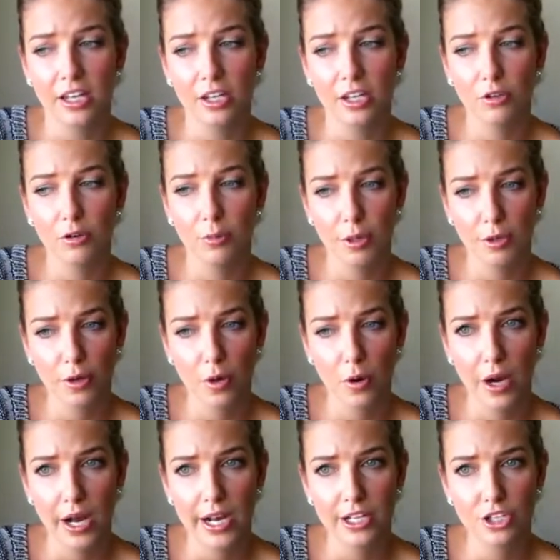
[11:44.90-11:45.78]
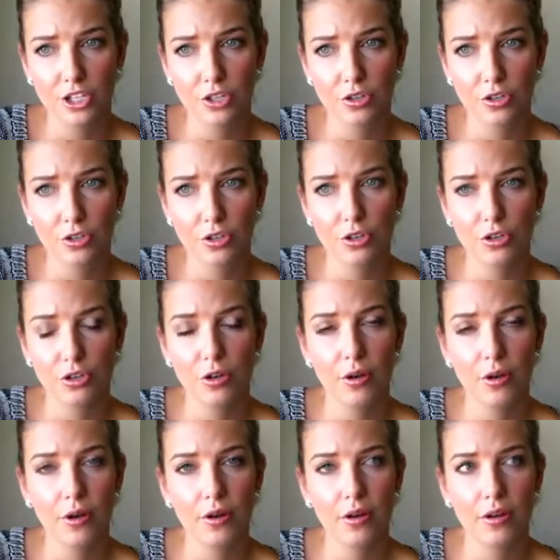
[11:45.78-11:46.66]
You'll be required to
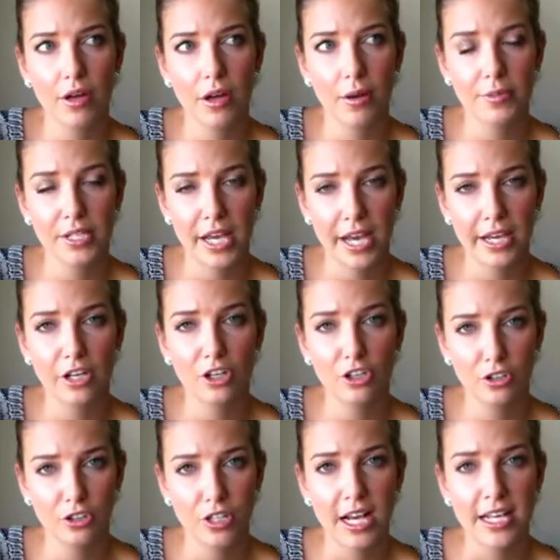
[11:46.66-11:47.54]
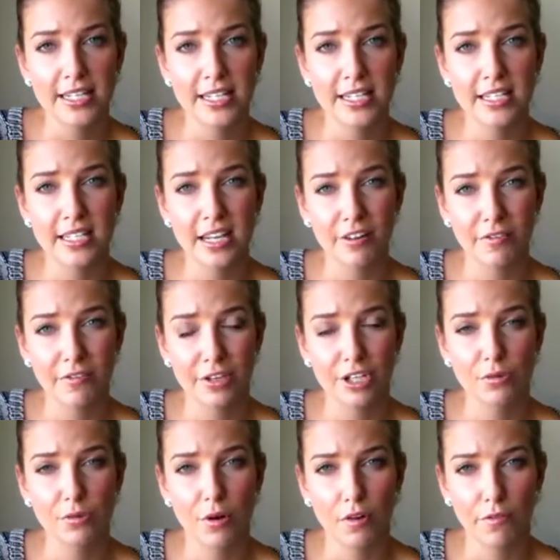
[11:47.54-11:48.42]
obtain a new license every
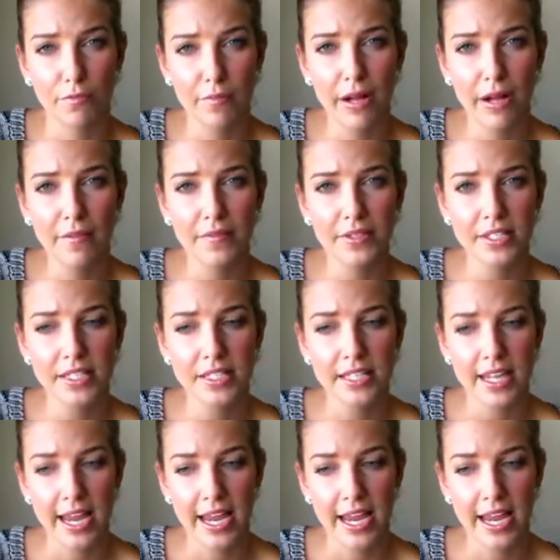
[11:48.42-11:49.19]
12 months,